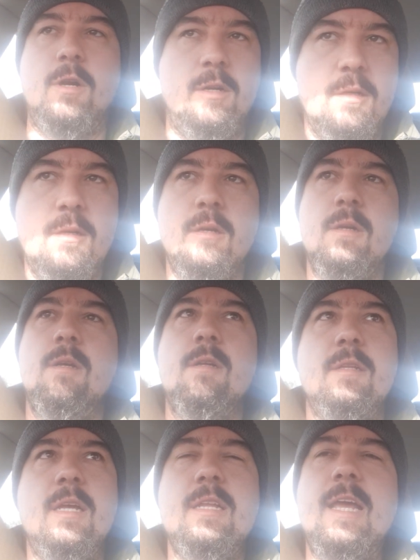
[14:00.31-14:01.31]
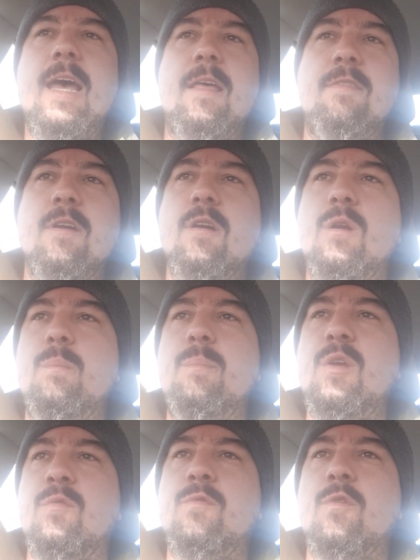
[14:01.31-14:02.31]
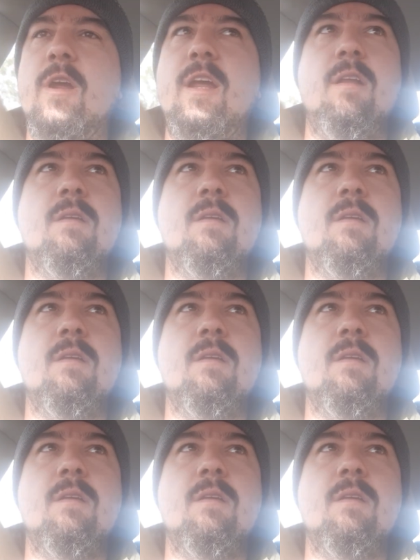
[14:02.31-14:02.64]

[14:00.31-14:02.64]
it, then yeah, they're going to be afraid.